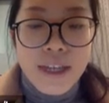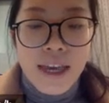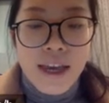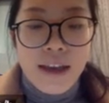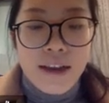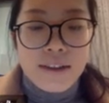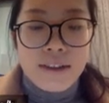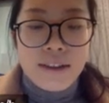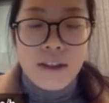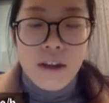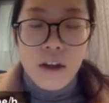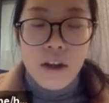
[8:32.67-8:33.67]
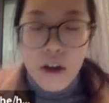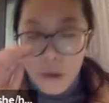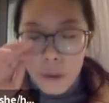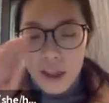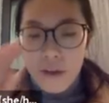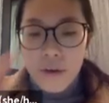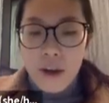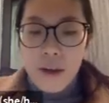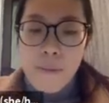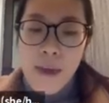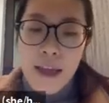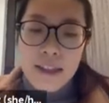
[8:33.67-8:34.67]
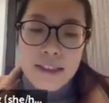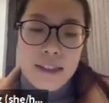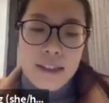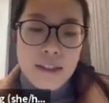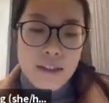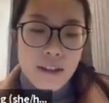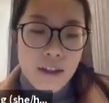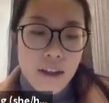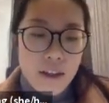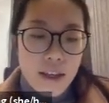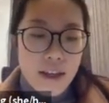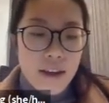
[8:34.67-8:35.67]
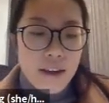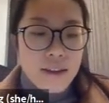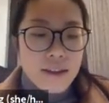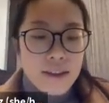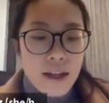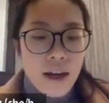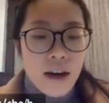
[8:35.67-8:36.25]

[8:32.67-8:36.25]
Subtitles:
And what I recommended is